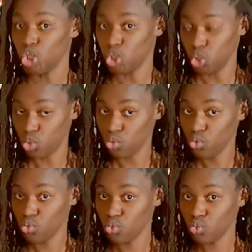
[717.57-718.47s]
Do
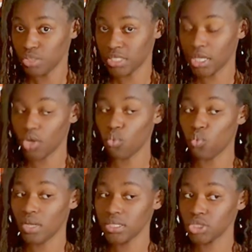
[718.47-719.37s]
you still
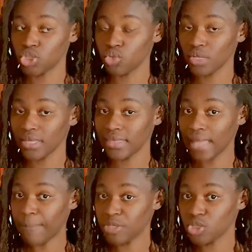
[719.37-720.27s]
want to get the
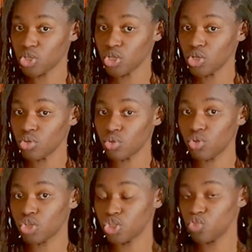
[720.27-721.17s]
epidural
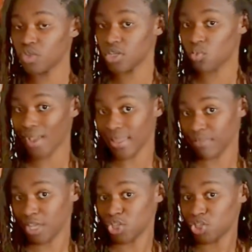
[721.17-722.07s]
or do you want to wait
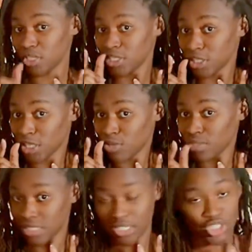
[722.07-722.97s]
because you're this
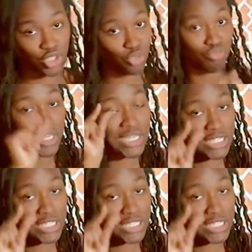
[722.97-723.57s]
closest, you this